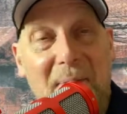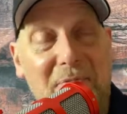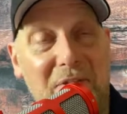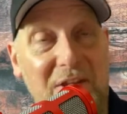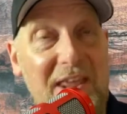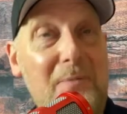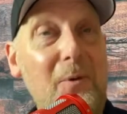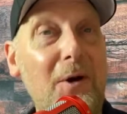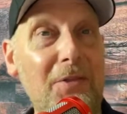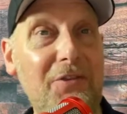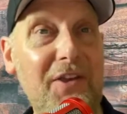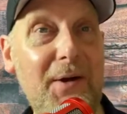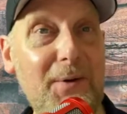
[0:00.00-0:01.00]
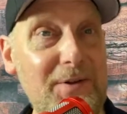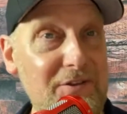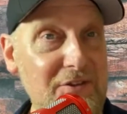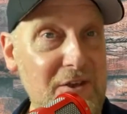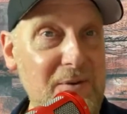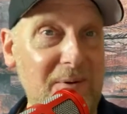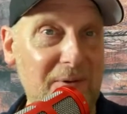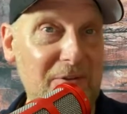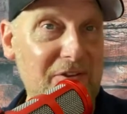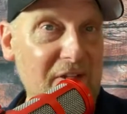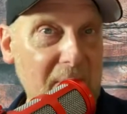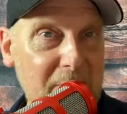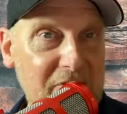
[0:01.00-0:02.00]
Did he want it or did you
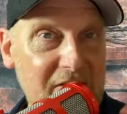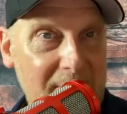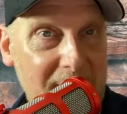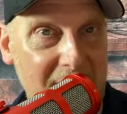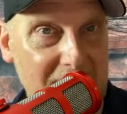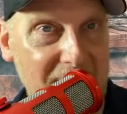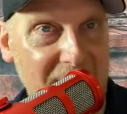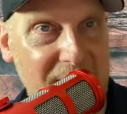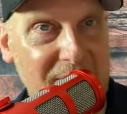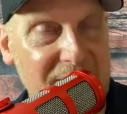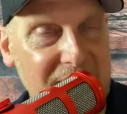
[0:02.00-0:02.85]
want it, or was it a bit of both?